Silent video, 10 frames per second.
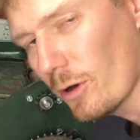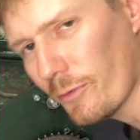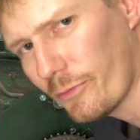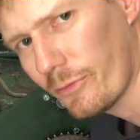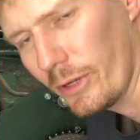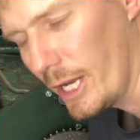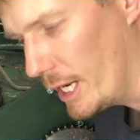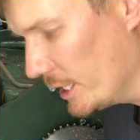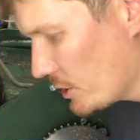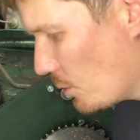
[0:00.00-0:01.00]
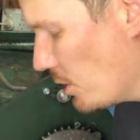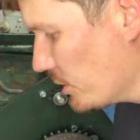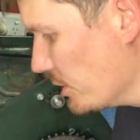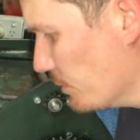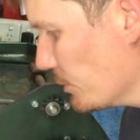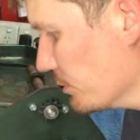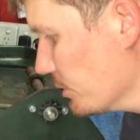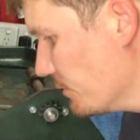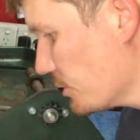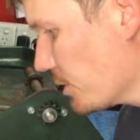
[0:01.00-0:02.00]
are off. That's quite simple.
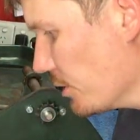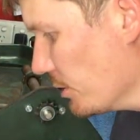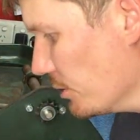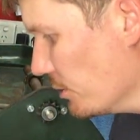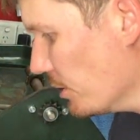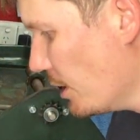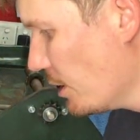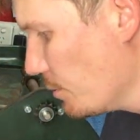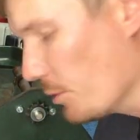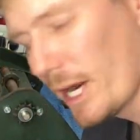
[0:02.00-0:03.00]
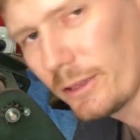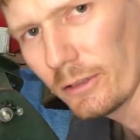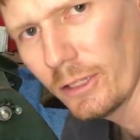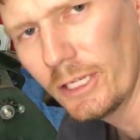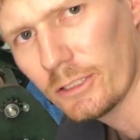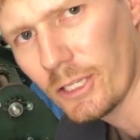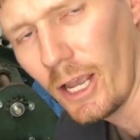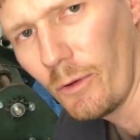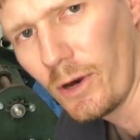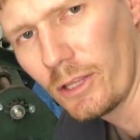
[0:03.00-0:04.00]
You've just got to break the link.
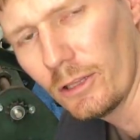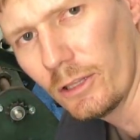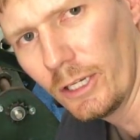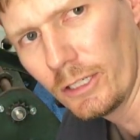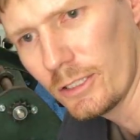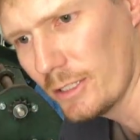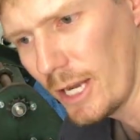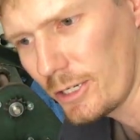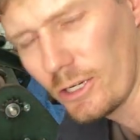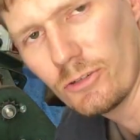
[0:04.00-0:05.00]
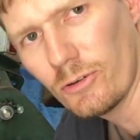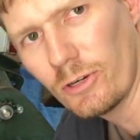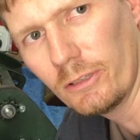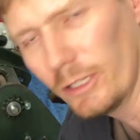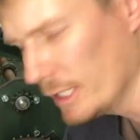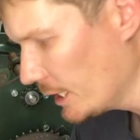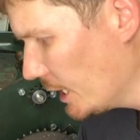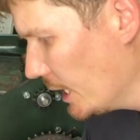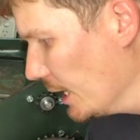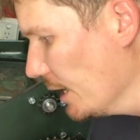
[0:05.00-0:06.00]
So one of the links is actually a joining link.
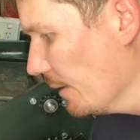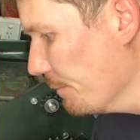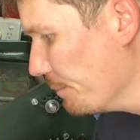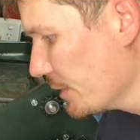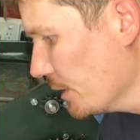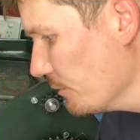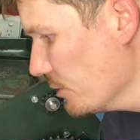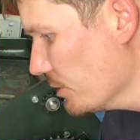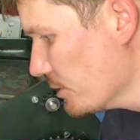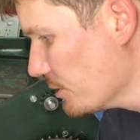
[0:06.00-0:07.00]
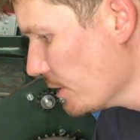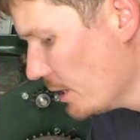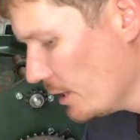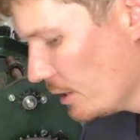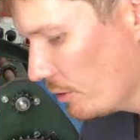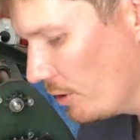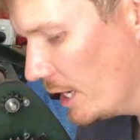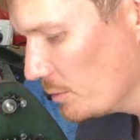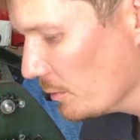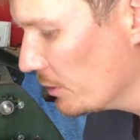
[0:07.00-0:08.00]
If you just
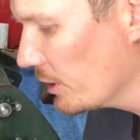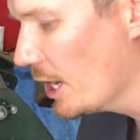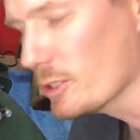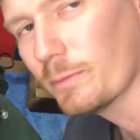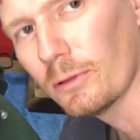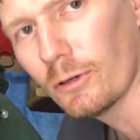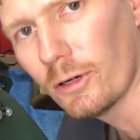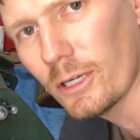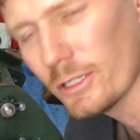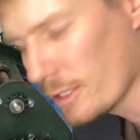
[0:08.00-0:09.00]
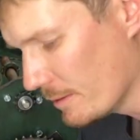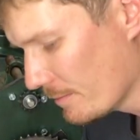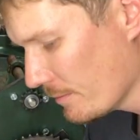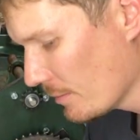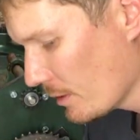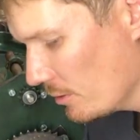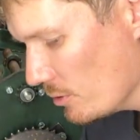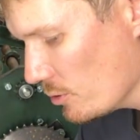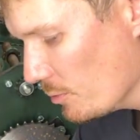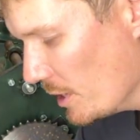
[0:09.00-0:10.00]
grab some long nose pliers,
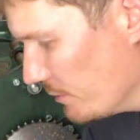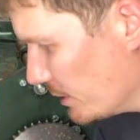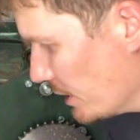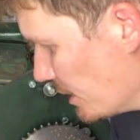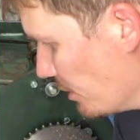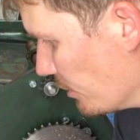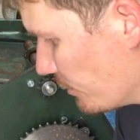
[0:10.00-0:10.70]
you should be able to get that